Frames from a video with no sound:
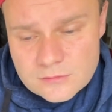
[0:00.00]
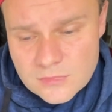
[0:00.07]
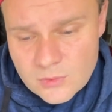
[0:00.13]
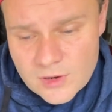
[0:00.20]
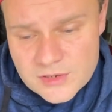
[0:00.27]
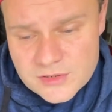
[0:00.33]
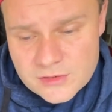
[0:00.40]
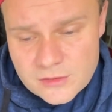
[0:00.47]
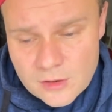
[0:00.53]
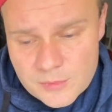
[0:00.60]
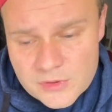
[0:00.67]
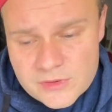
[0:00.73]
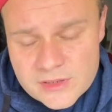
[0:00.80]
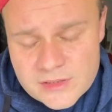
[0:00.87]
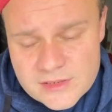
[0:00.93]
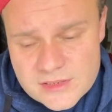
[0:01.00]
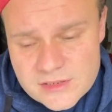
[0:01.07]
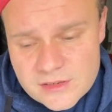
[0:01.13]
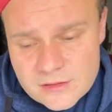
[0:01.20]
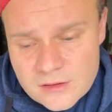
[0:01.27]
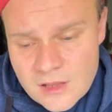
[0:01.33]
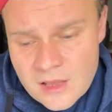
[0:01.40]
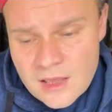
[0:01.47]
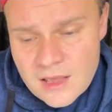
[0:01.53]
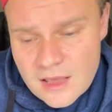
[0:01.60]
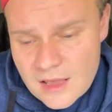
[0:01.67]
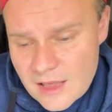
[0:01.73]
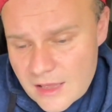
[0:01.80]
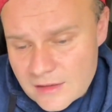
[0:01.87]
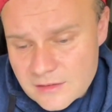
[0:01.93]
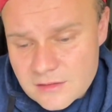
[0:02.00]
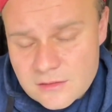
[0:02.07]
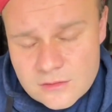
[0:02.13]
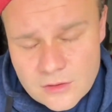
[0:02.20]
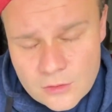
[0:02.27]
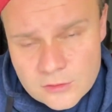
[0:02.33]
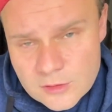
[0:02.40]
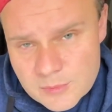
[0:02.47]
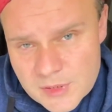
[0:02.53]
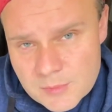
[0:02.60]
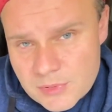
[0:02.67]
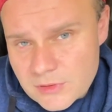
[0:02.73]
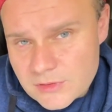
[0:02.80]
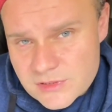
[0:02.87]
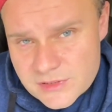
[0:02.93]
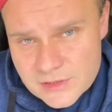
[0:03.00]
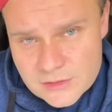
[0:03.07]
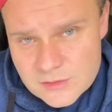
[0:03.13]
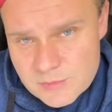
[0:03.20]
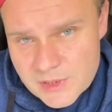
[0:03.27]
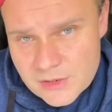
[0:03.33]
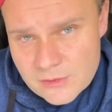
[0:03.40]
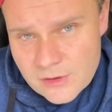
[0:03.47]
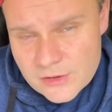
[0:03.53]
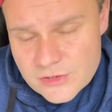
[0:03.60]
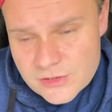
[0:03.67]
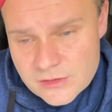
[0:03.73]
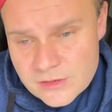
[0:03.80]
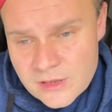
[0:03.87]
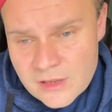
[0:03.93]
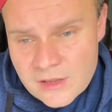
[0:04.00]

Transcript: Russian community still, and older people still speak Russian.